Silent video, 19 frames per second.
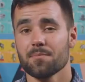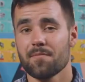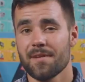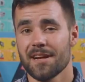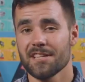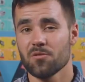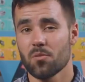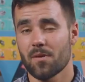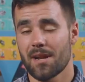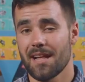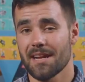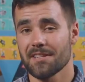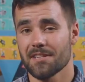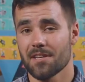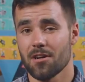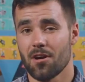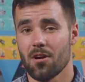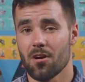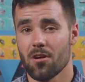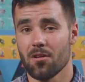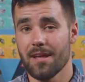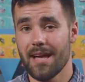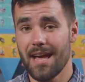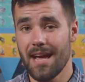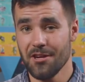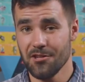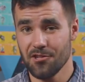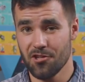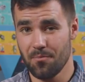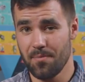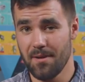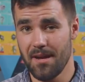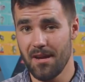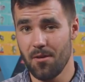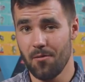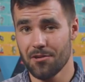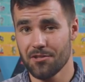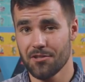prevents what I like to call
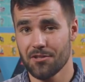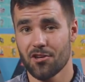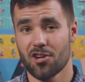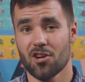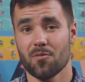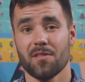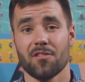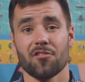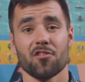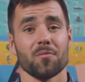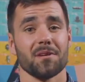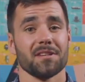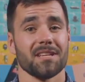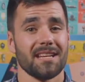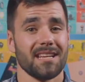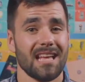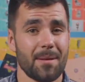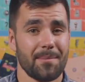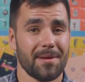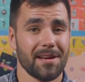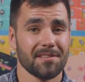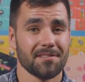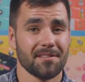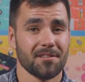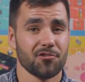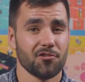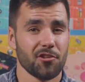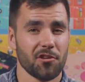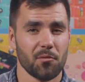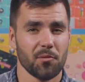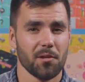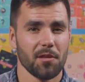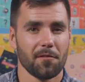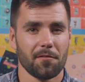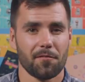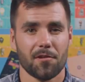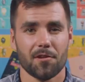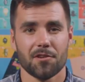entropy, which is a term in thermodynamics that
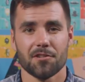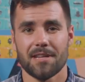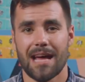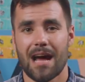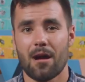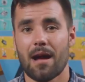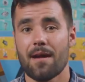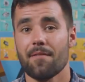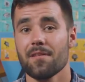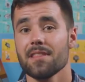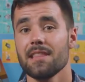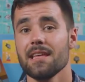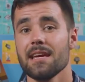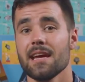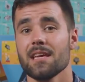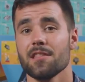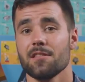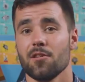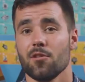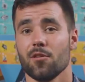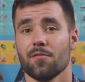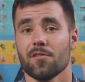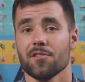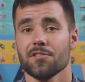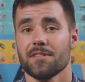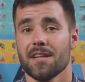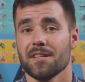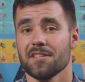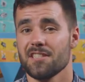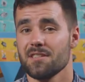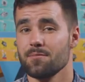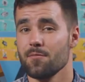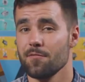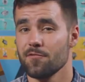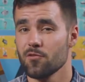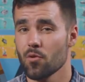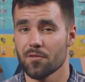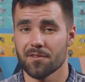generally refers to how everything in the universe tends to
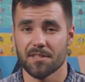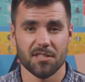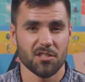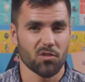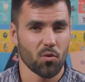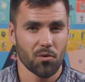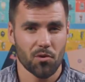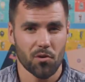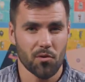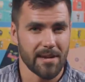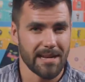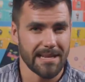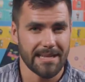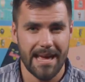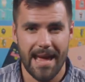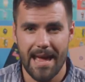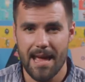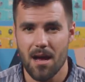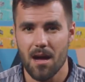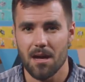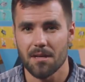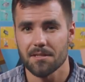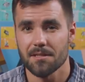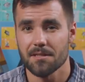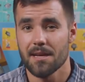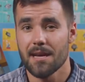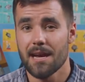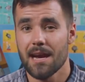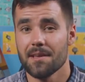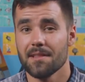move toward disorder and chaos.